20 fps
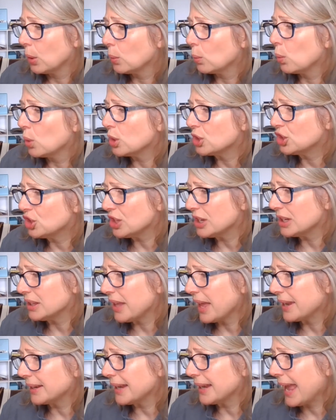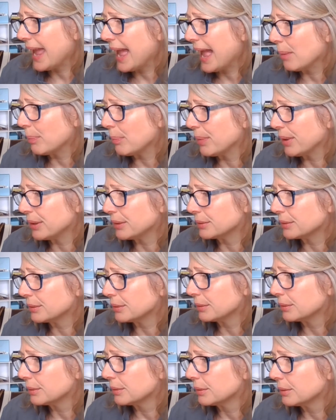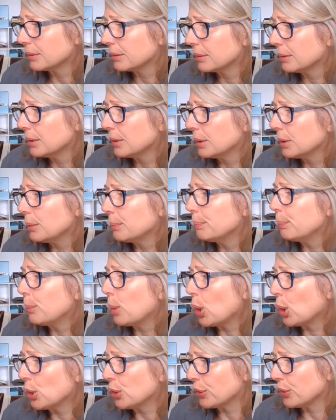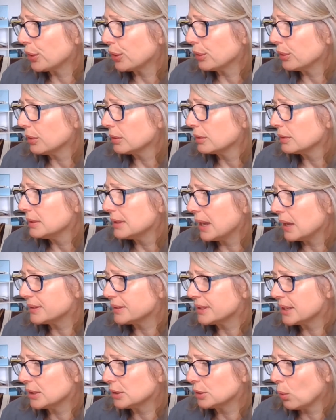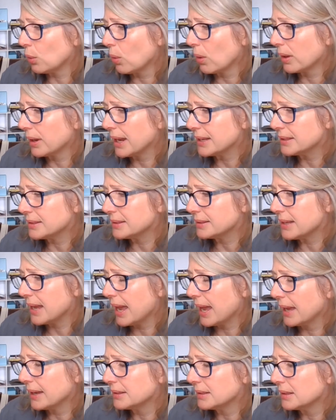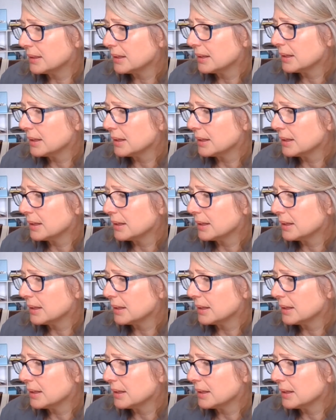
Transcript: Would she let it happen? Murder, Nelson Lord had said.